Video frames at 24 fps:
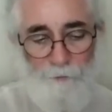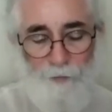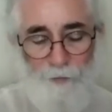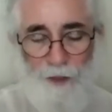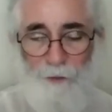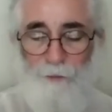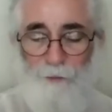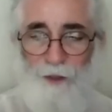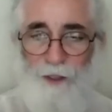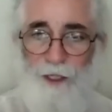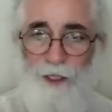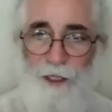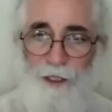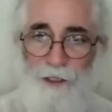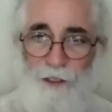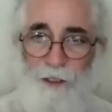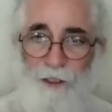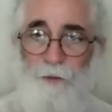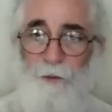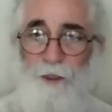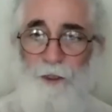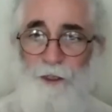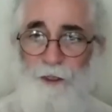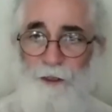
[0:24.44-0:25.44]
But as
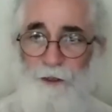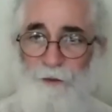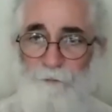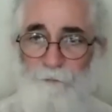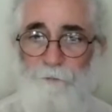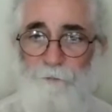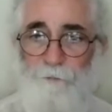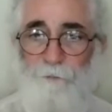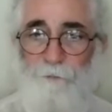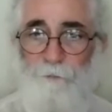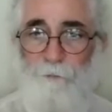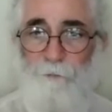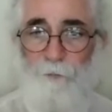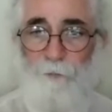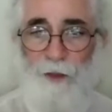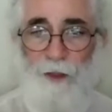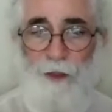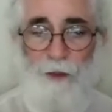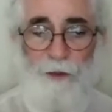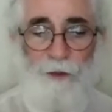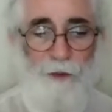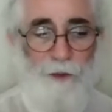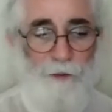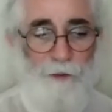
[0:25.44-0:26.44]
we
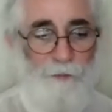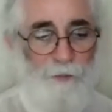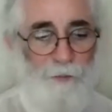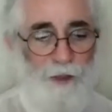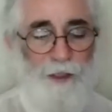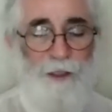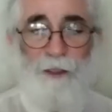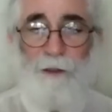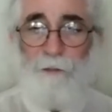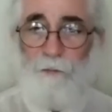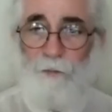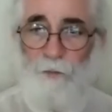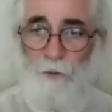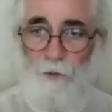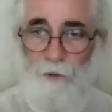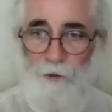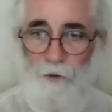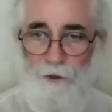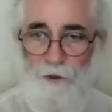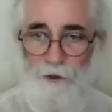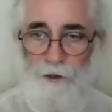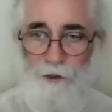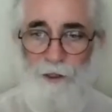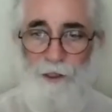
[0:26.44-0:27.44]
become
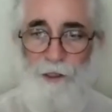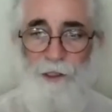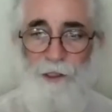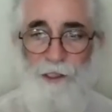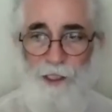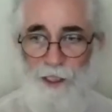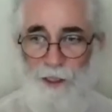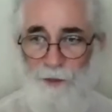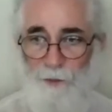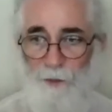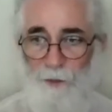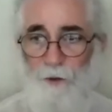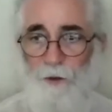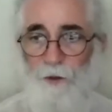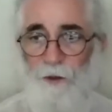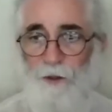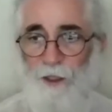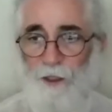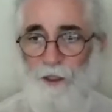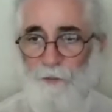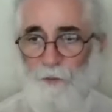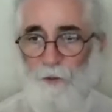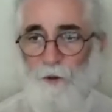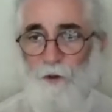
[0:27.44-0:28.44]
more stable
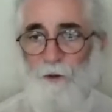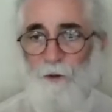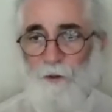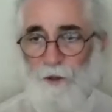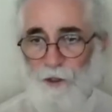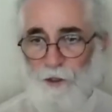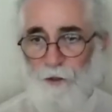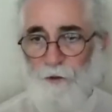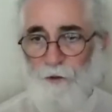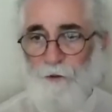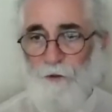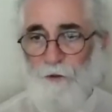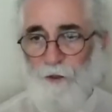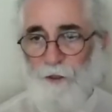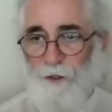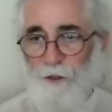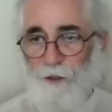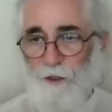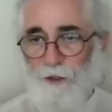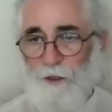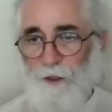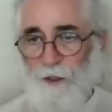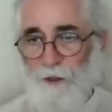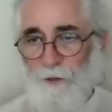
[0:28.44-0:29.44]
and more mature
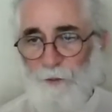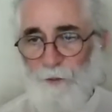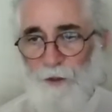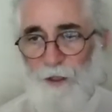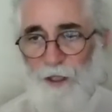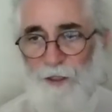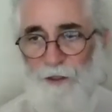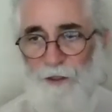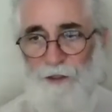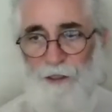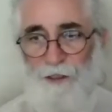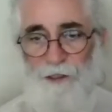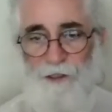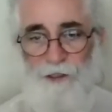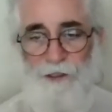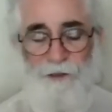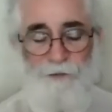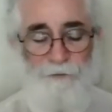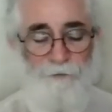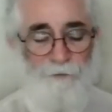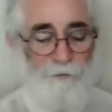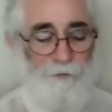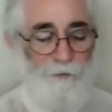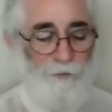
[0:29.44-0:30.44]
in our practice,
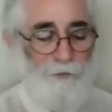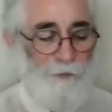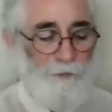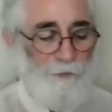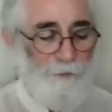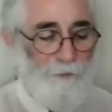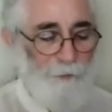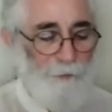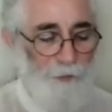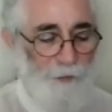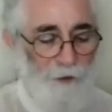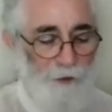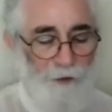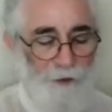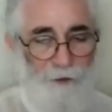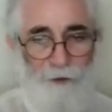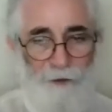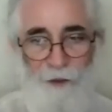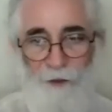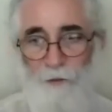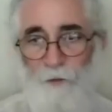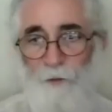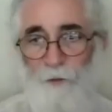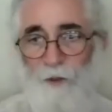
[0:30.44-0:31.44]

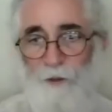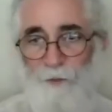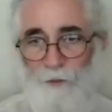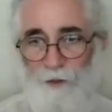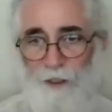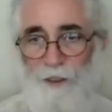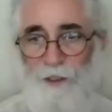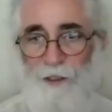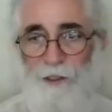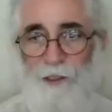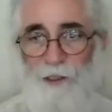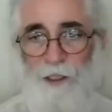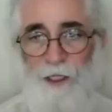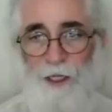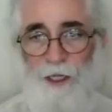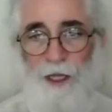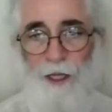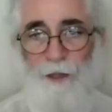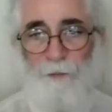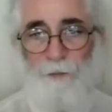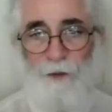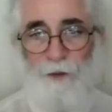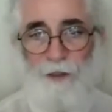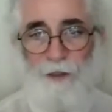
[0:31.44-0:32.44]
then what begins to
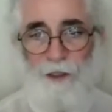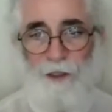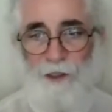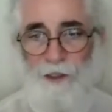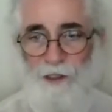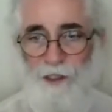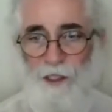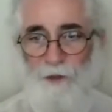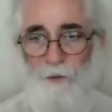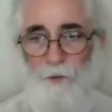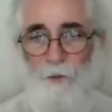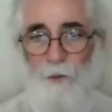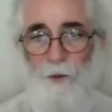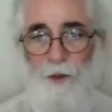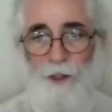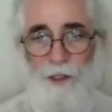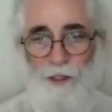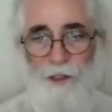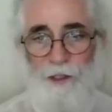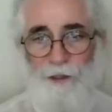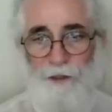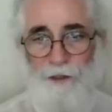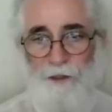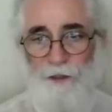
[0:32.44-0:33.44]
happen is that
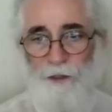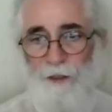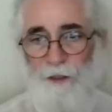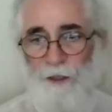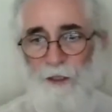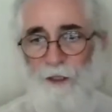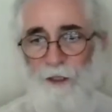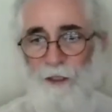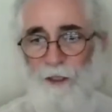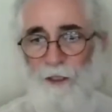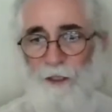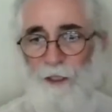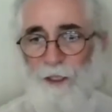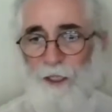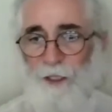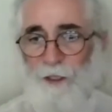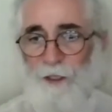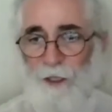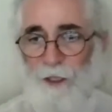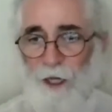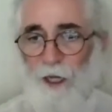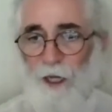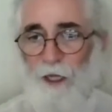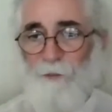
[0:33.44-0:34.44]
when an
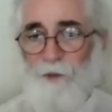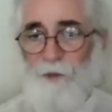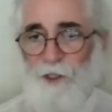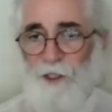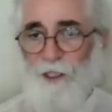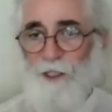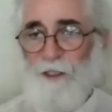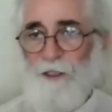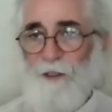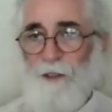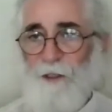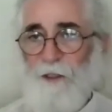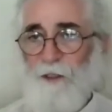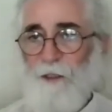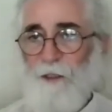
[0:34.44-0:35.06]
object